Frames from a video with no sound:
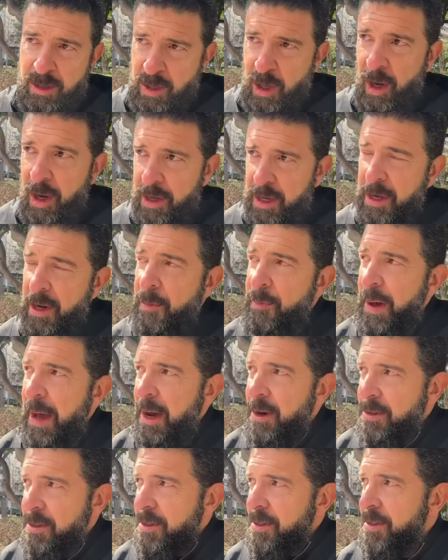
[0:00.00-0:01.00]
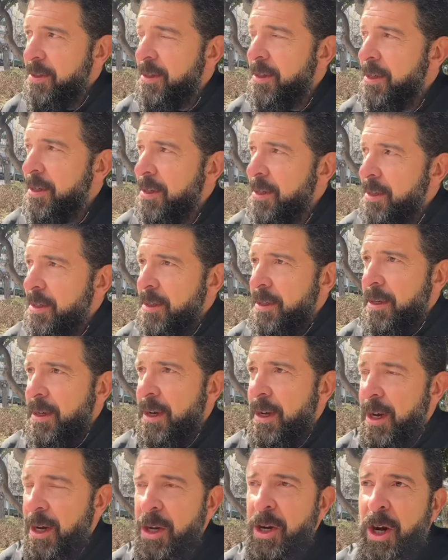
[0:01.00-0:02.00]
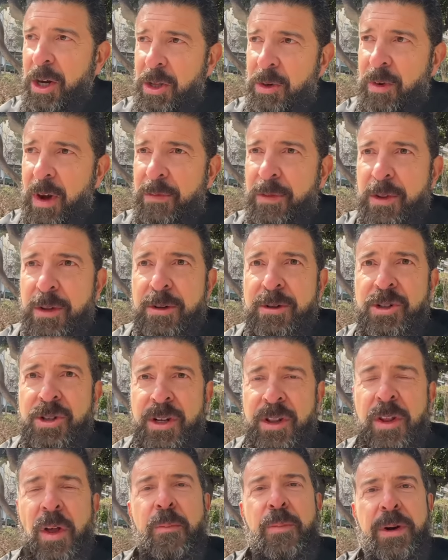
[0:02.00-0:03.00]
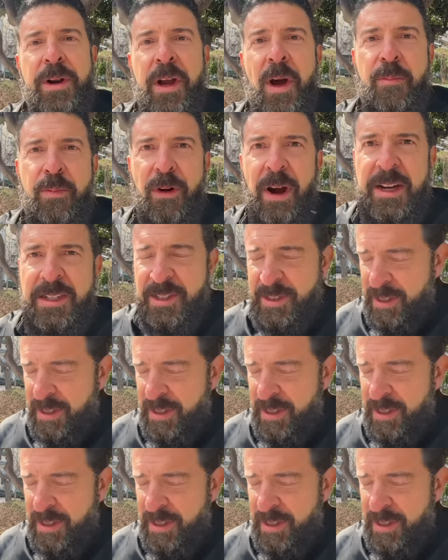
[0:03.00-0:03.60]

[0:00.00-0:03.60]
talking about a color revolution. They're putting a price